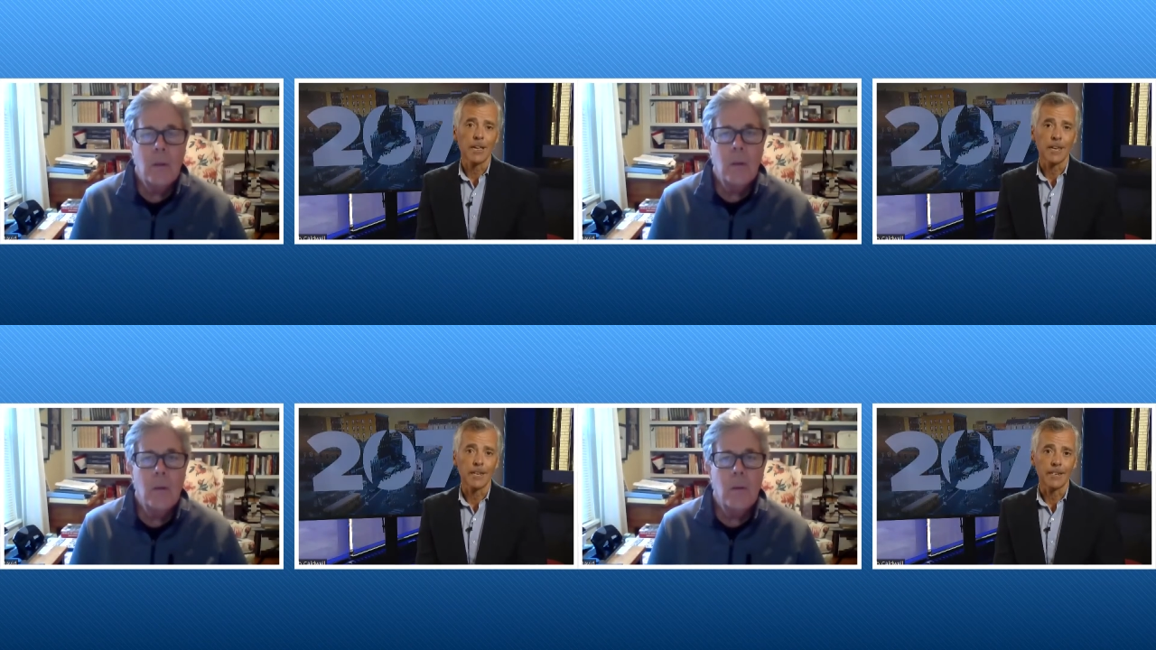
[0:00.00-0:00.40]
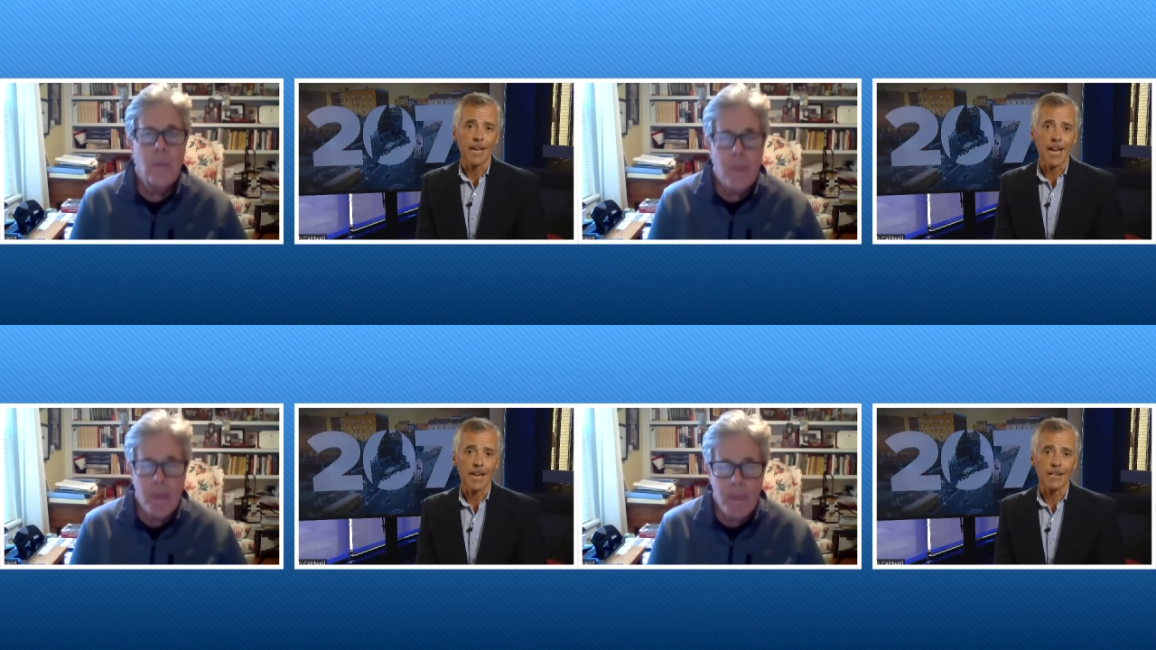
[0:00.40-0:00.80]
Speaker 1: he
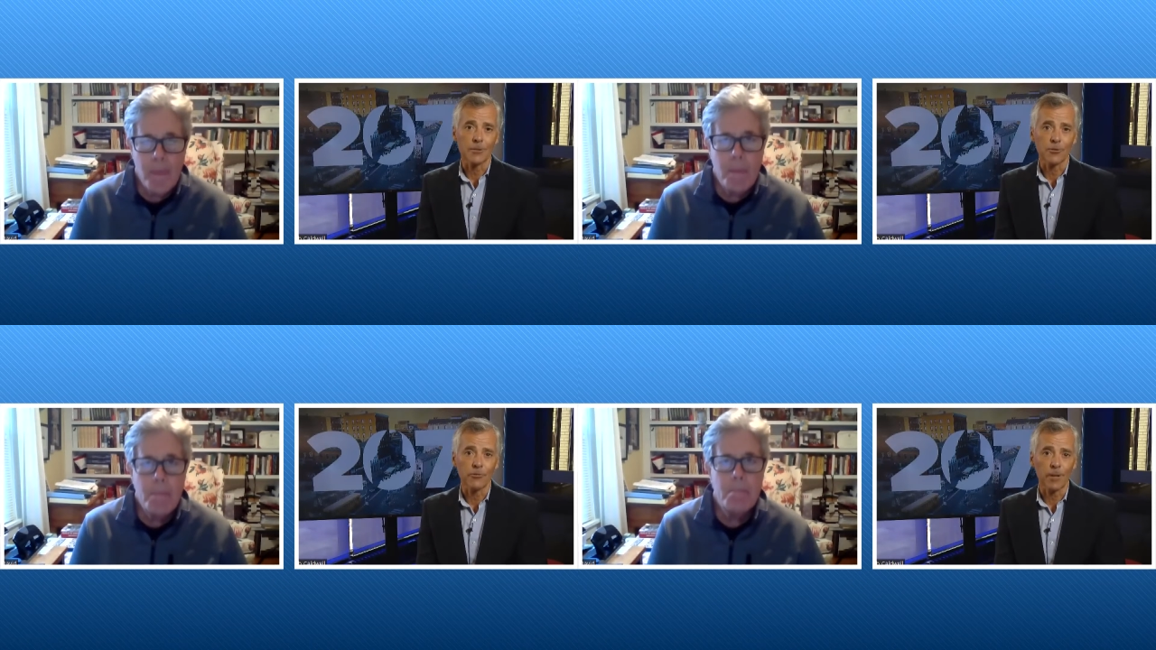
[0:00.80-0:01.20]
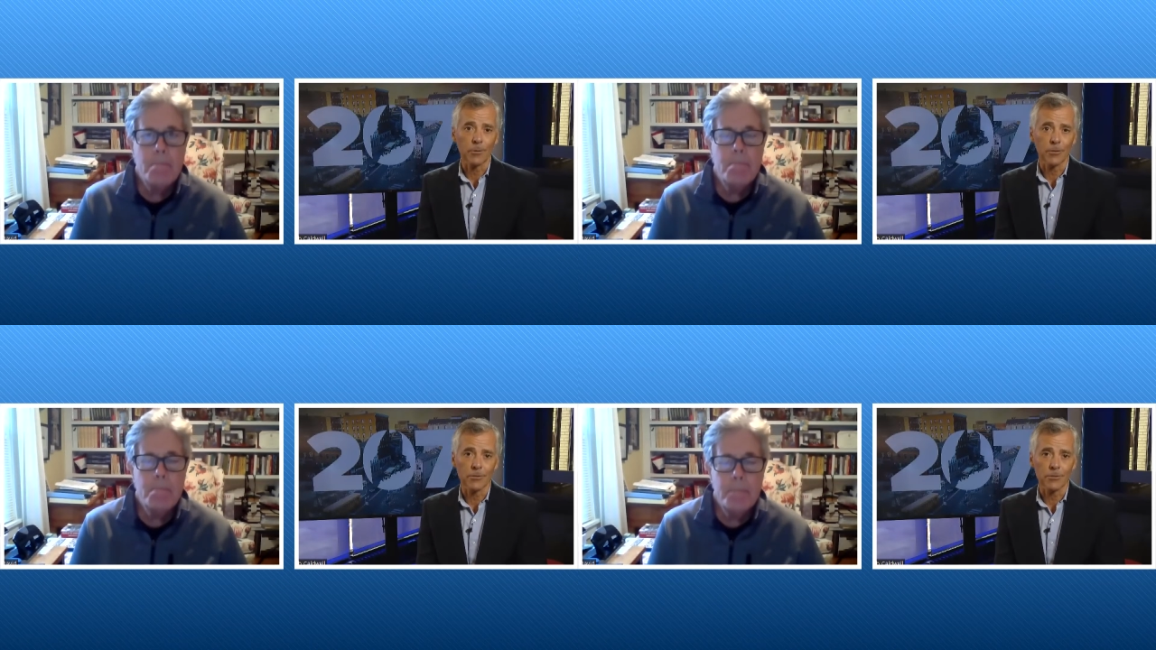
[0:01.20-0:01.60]
had
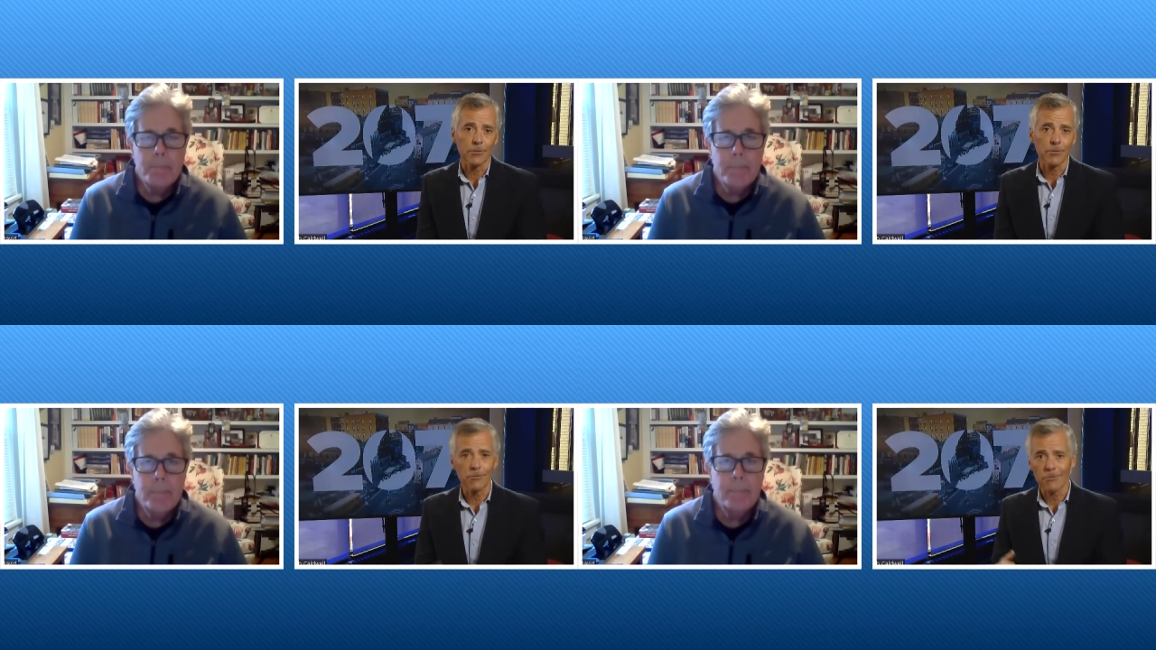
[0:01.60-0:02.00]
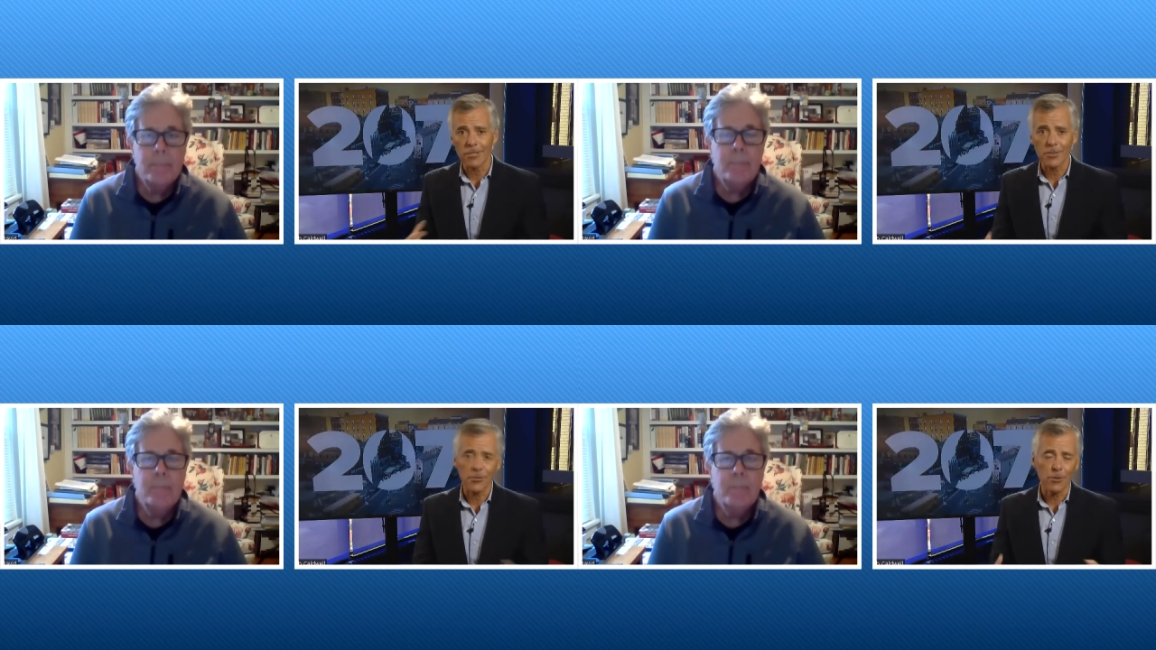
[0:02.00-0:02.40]
troubles
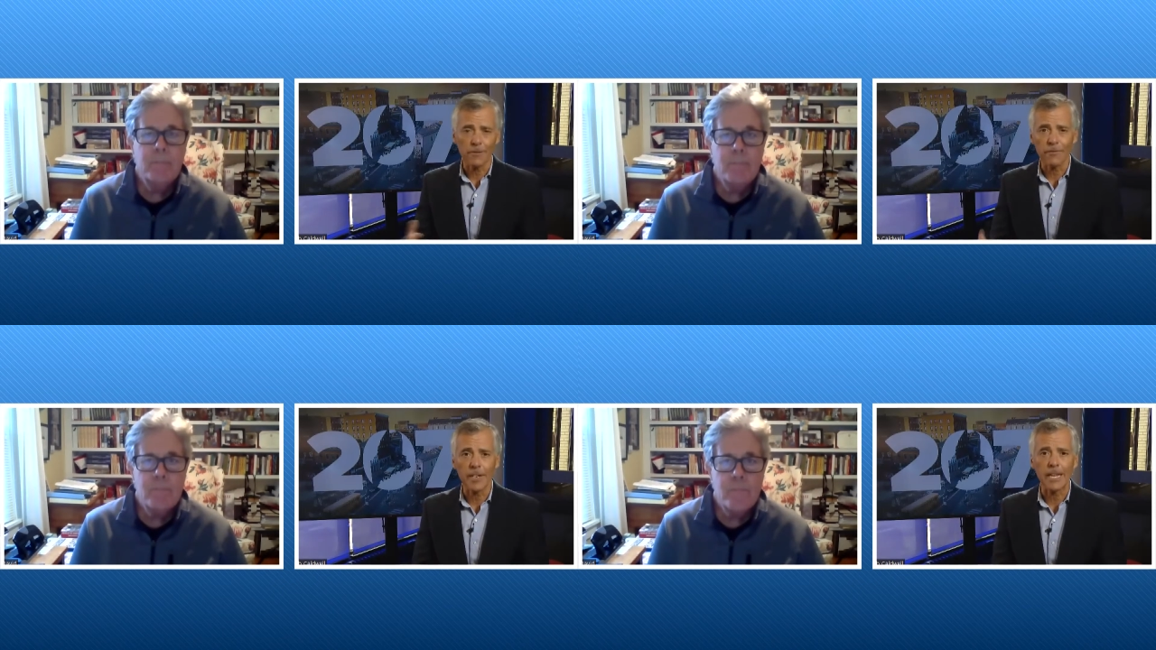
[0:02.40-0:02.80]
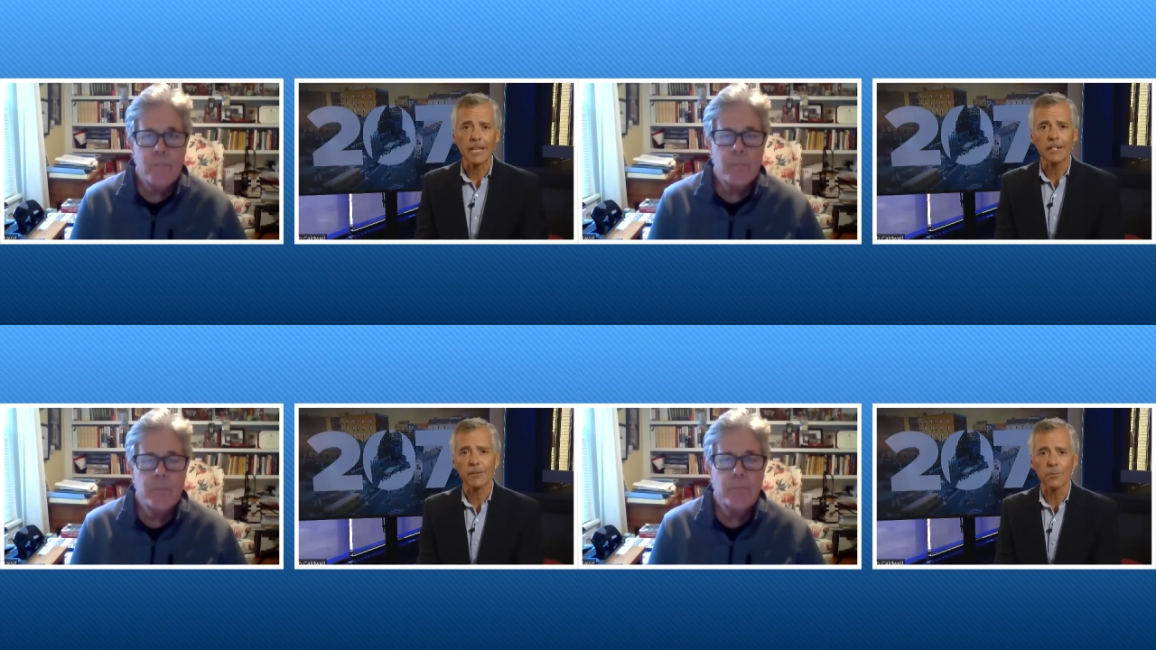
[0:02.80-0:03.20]
just sort of fitting
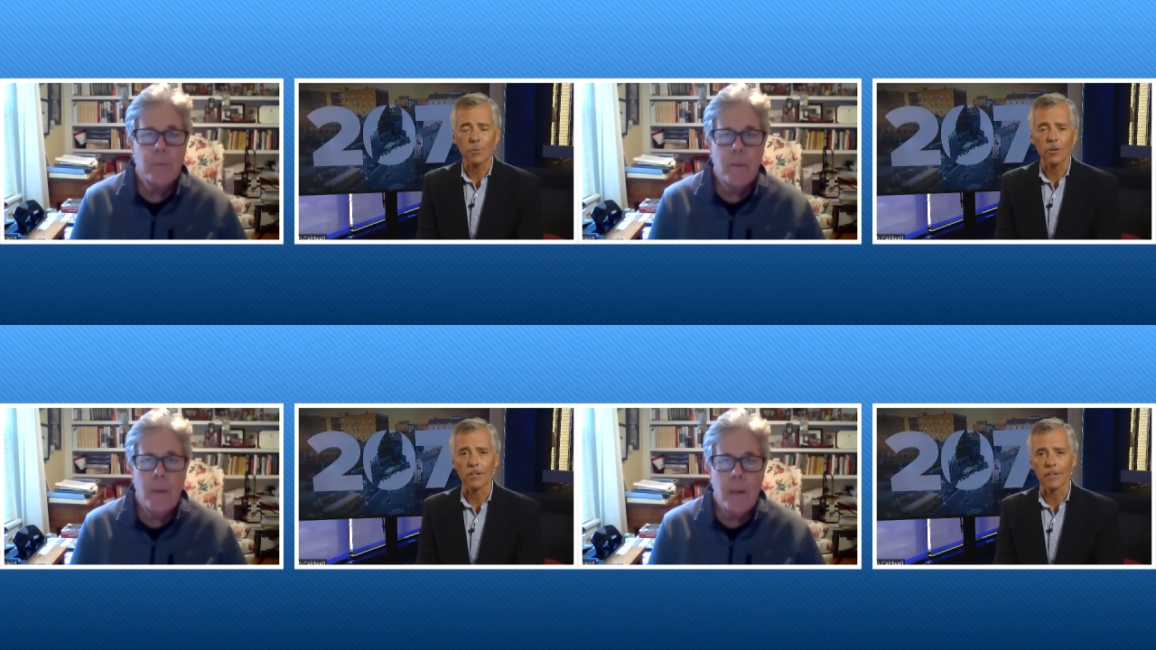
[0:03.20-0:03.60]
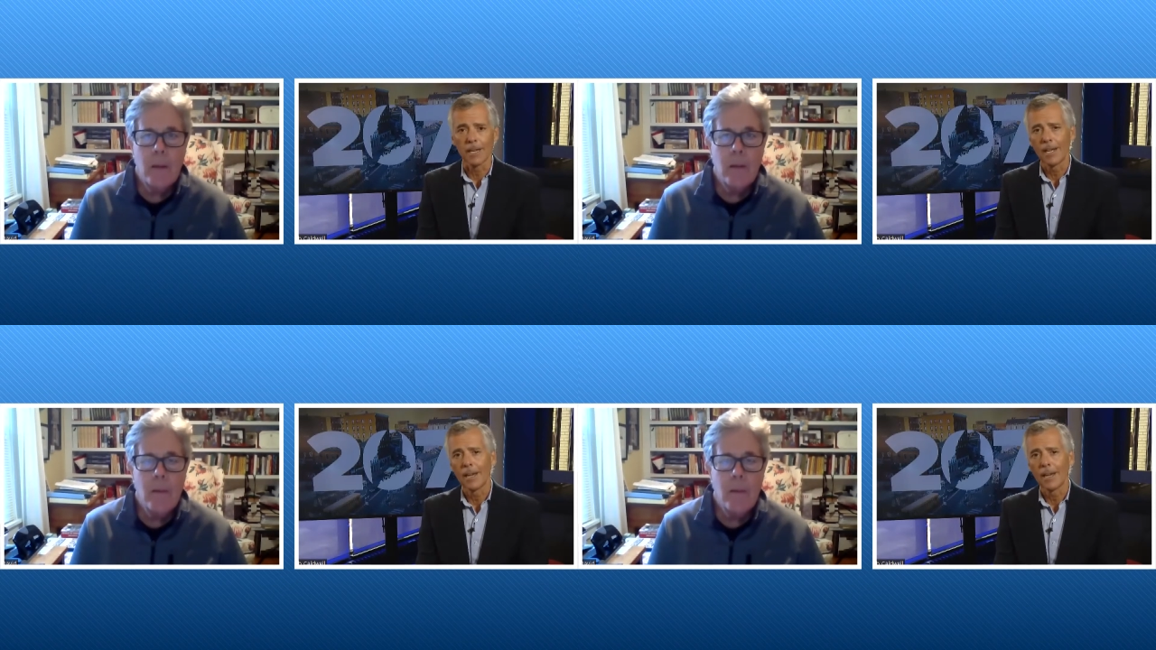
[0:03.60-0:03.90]
into the world.